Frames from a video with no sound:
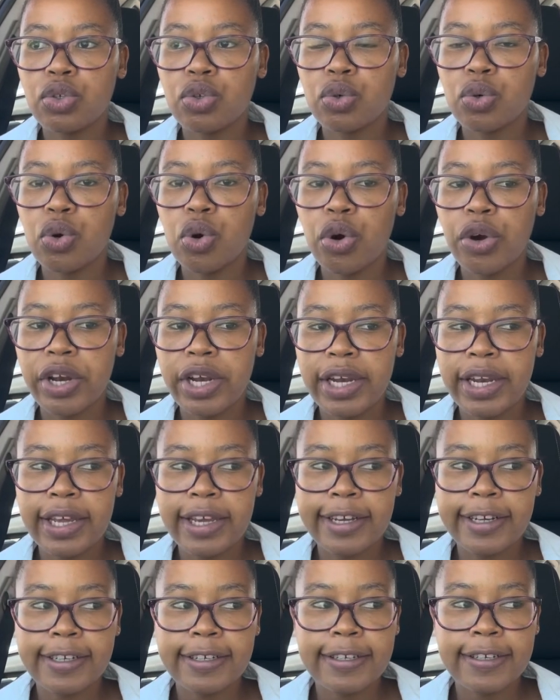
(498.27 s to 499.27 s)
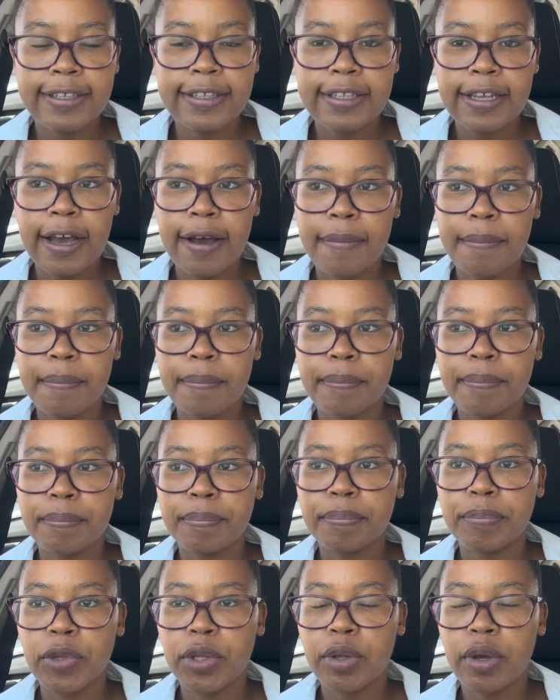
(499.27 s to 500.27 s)
to collect
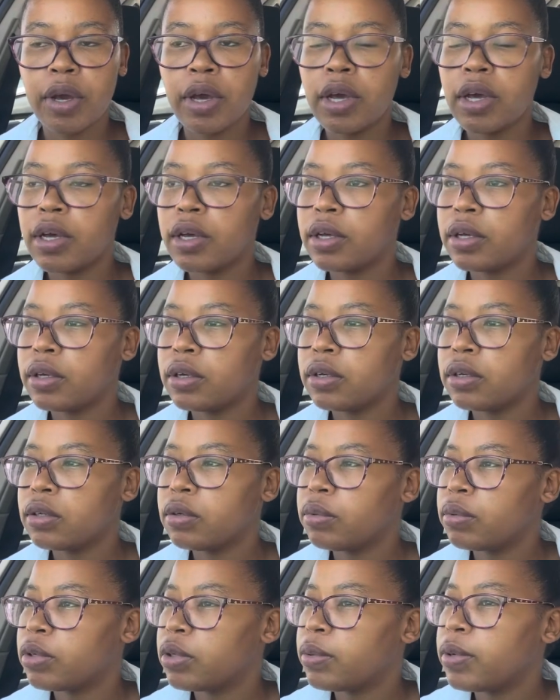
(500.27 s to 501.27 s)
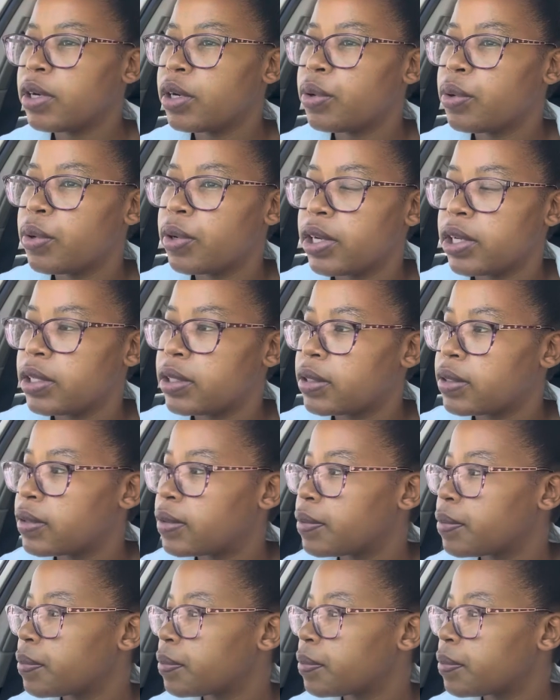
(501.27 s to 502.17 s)
some, what do I call it,